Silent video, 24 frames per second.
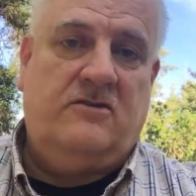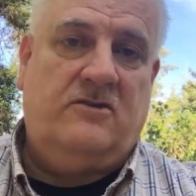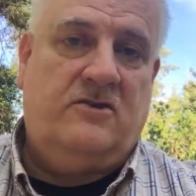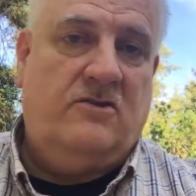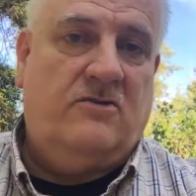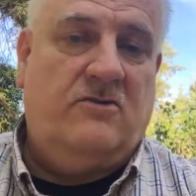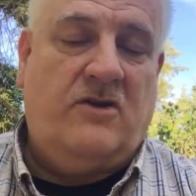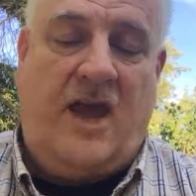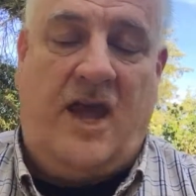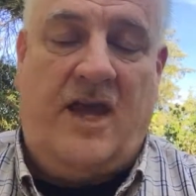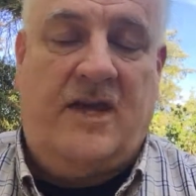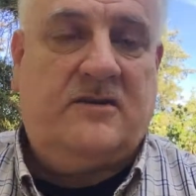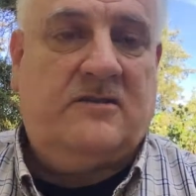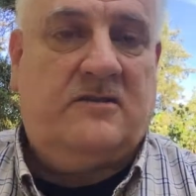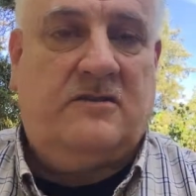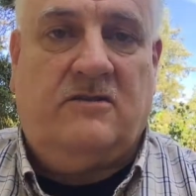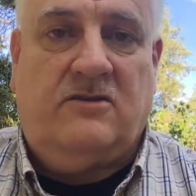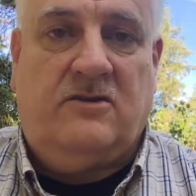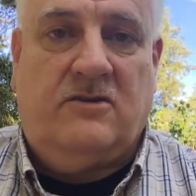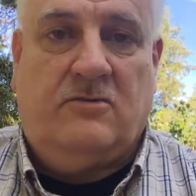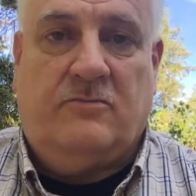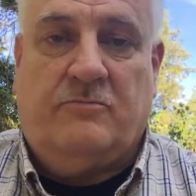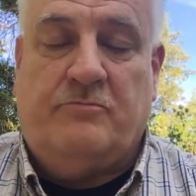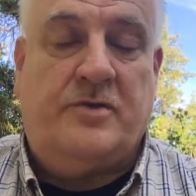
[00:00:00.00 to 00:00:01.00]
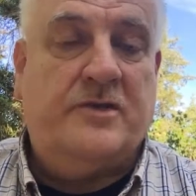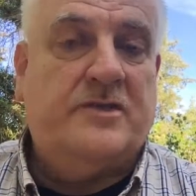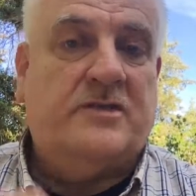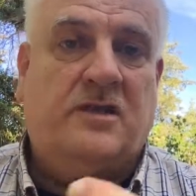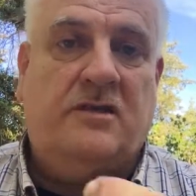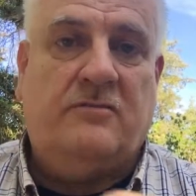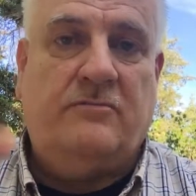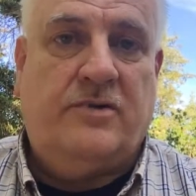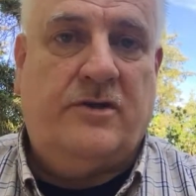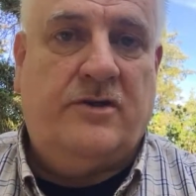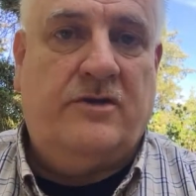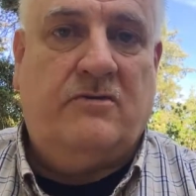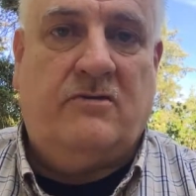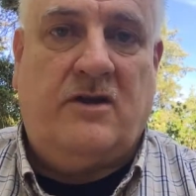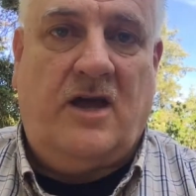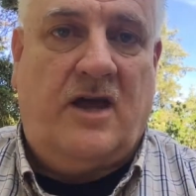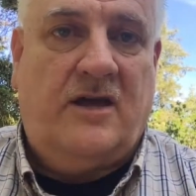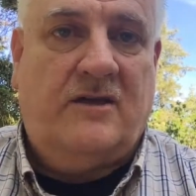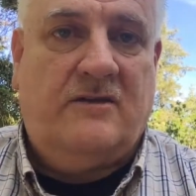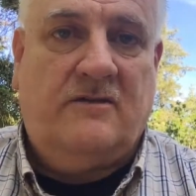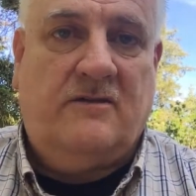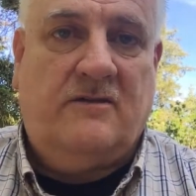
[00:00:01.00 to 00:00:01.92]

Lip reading: You're busy, but you're not